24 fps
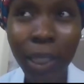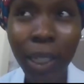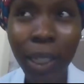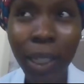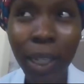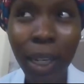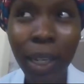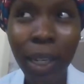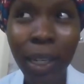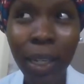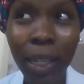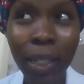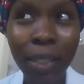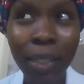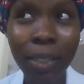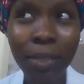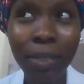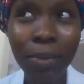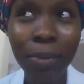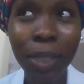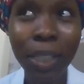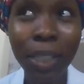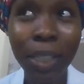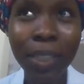I
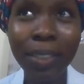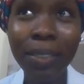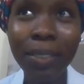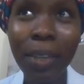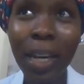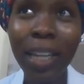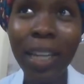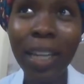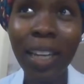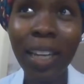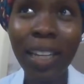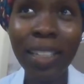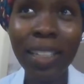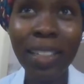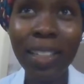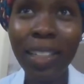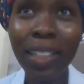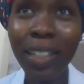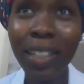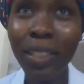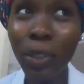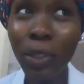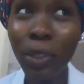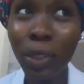I guess
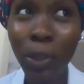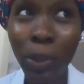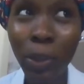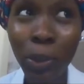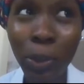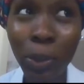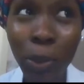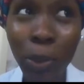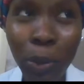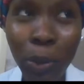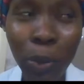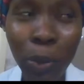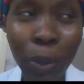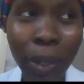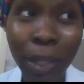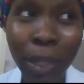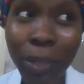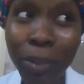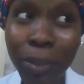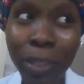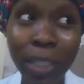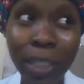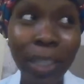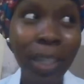they still do, but I
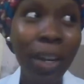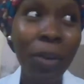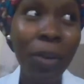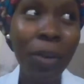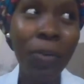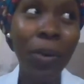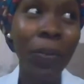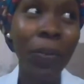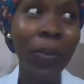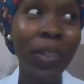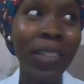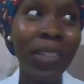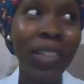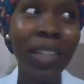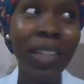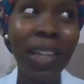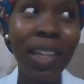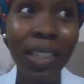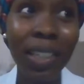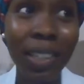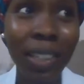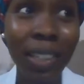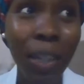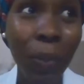really can't remember the
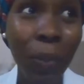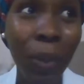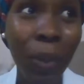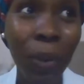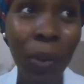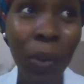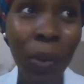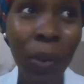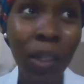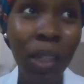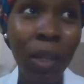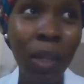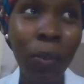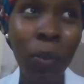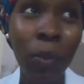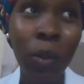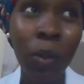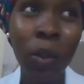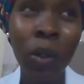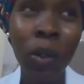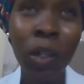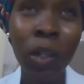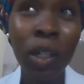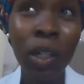last time I went there.
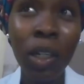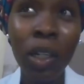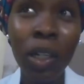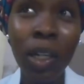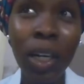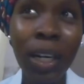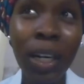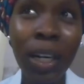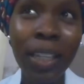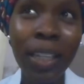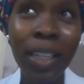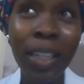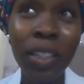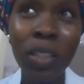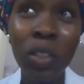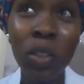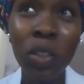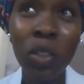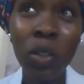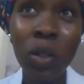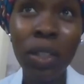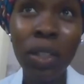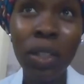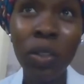But I guess
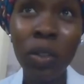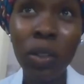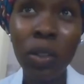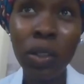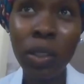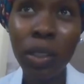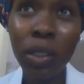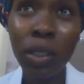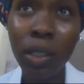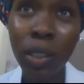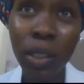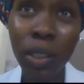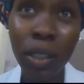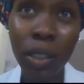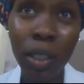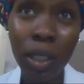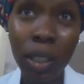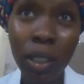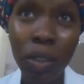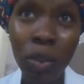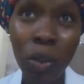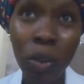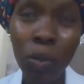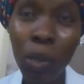it's not as
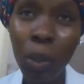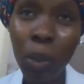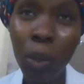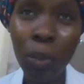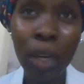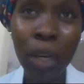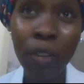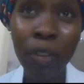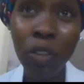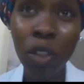consistent, or maybe I've